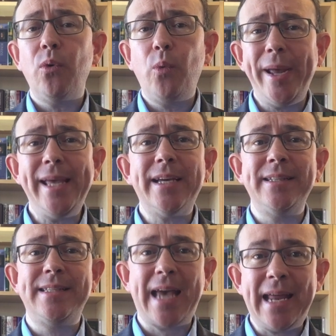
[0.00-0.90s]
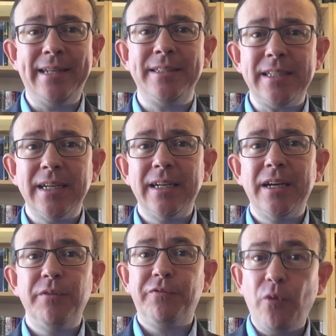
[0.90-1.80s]
we contend
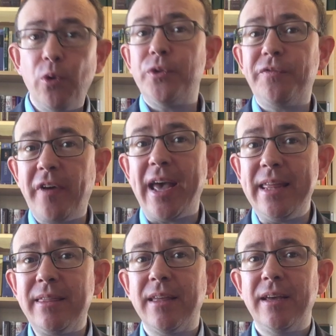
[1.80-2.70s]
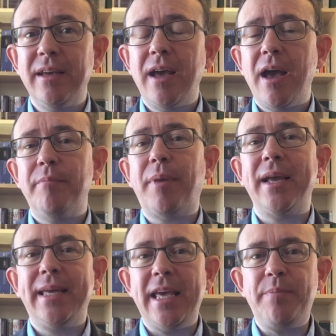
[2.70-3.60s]
for the faith
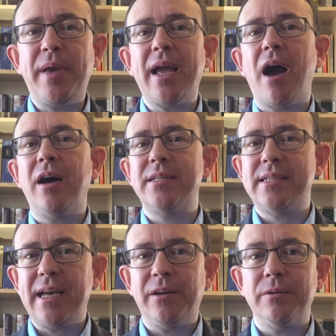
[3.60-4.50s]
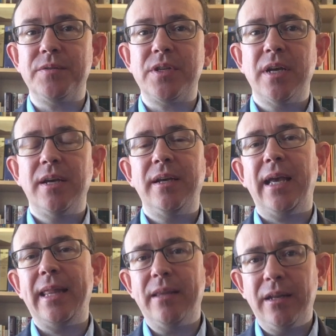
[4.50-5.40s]
by keeping ourselves
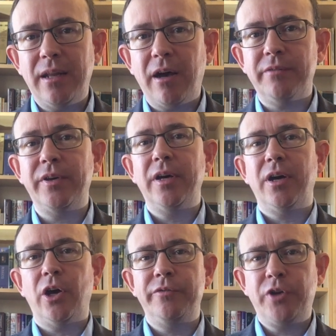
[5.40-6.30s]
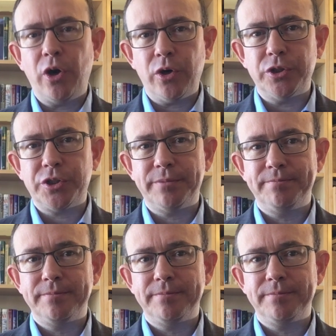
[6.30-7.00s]
in the love of God.